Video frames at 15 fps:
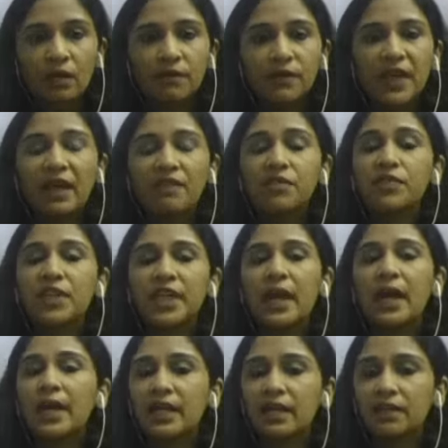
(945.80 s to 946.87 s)
We have a very
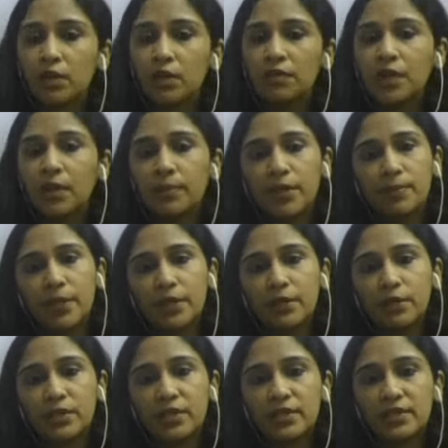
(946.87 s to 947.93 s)
high level of
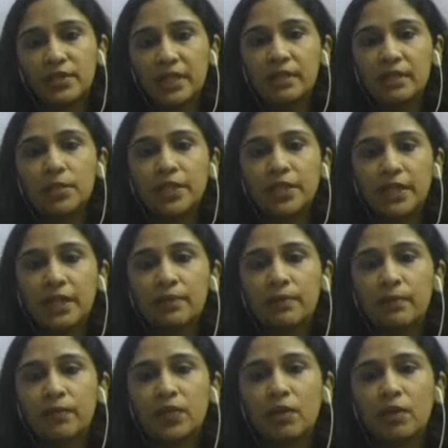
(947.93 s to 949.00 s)
commitment to sustainability,
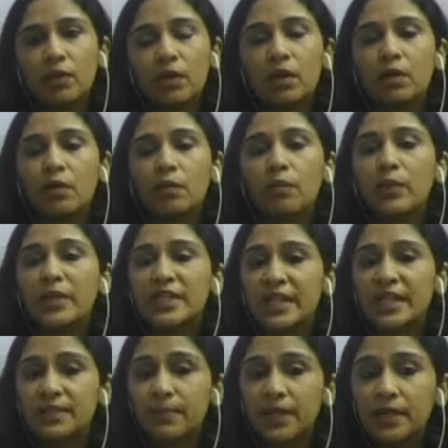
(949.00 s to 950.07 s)
which
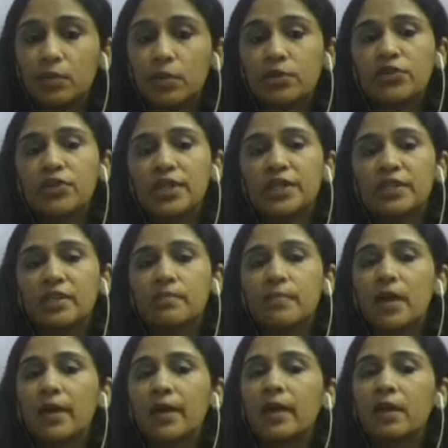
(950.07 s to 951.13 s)
has been demonstrated
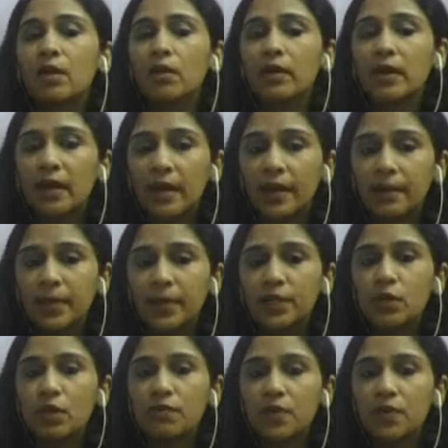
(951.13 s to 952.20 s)
by
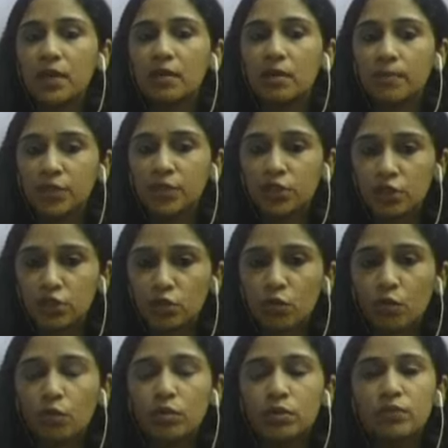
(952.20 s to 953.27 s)
alignment of our business
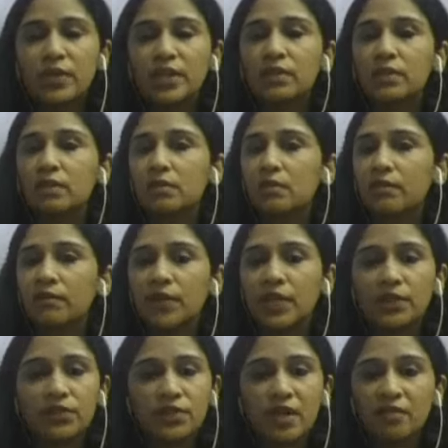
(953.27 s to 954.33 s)
goals with
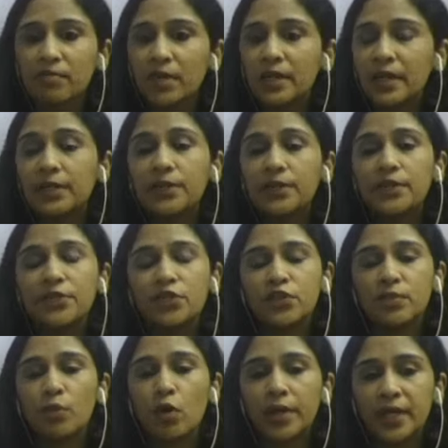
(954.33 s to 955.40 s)
various government and
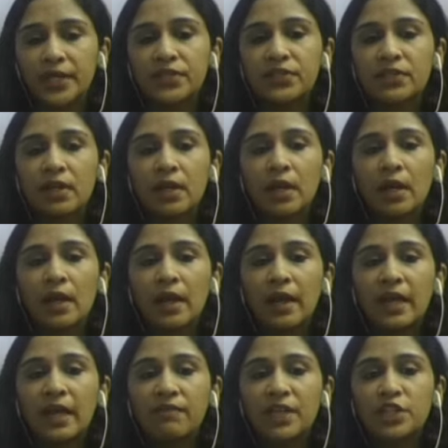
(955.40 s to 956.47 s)
industry bodies,
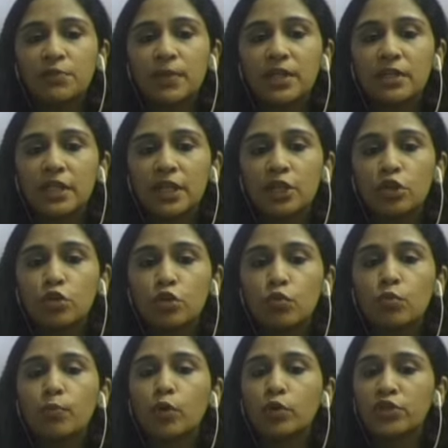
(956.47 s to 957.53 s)
investment
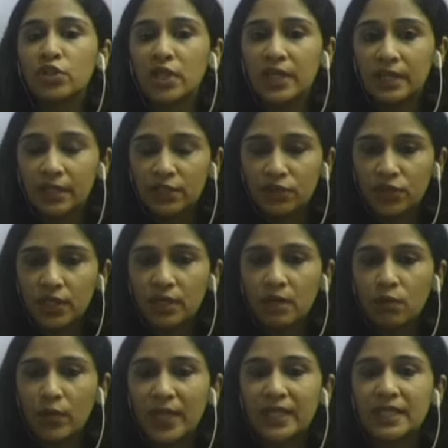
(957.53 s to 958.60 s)
into
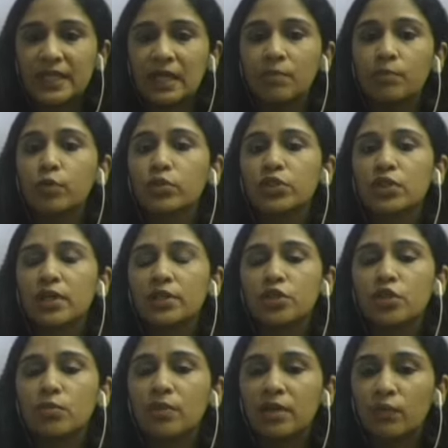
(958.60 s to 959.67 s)
post-industrial waste and
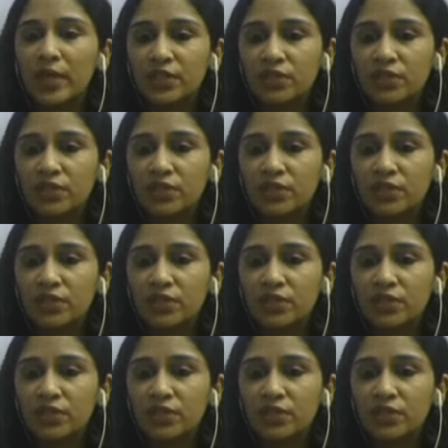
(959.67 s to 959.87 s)
post-consumer